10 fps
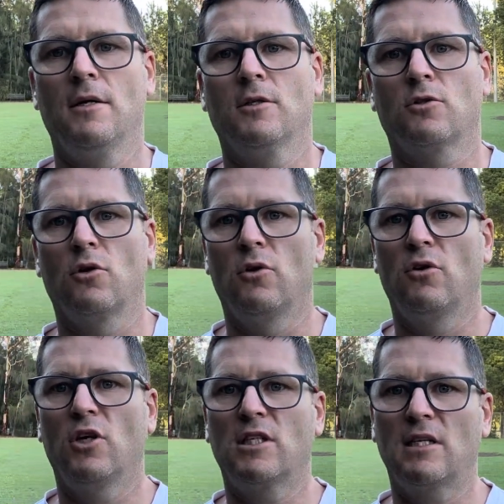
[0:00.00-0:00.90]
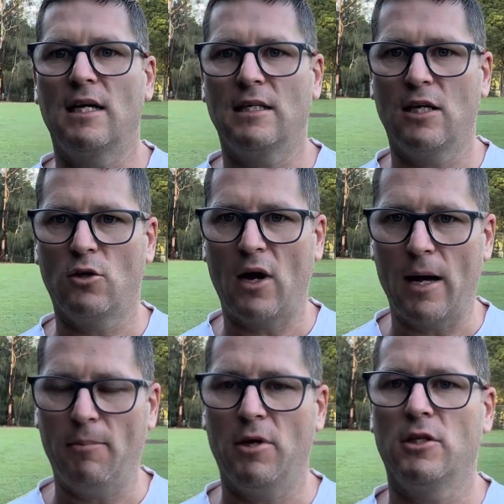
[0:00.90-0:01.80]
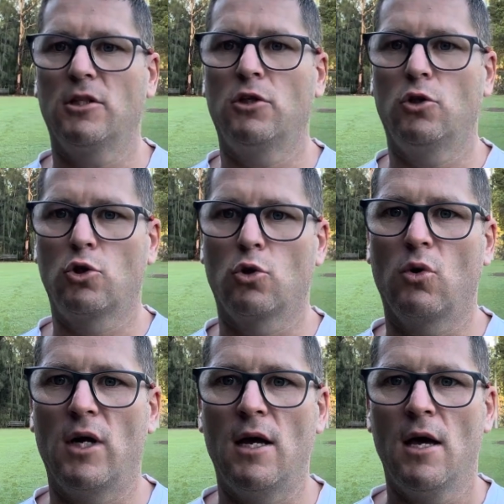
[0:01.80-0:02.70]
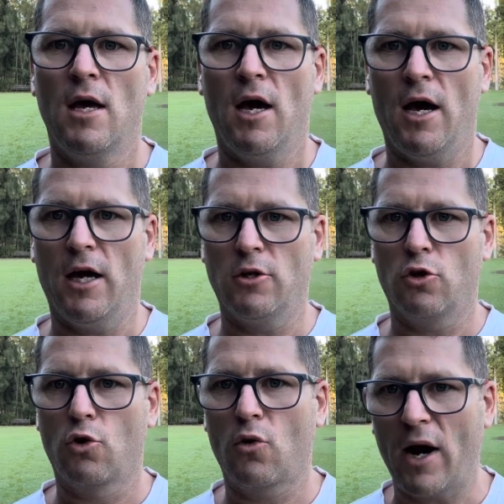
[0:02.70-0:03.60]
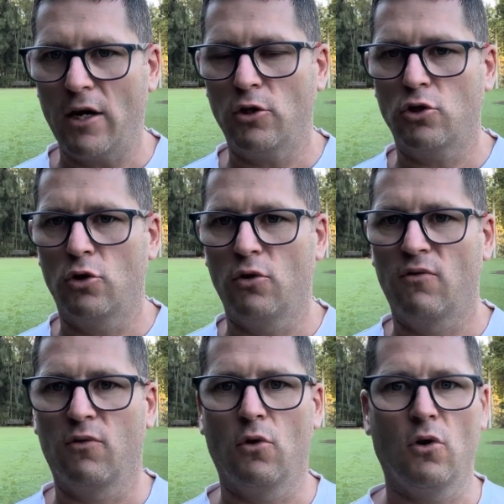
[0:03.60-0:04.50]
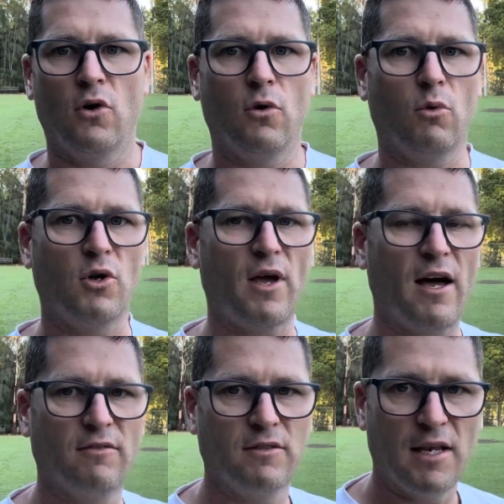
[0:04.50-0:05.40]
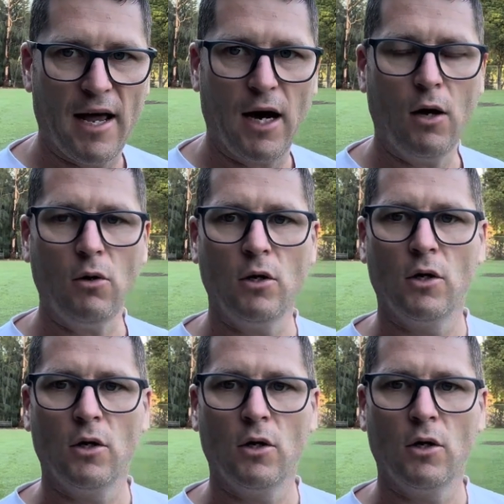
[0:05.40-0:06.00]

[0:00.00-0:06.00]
So you start to get your happiness and your joy and your gratitude for what you have now,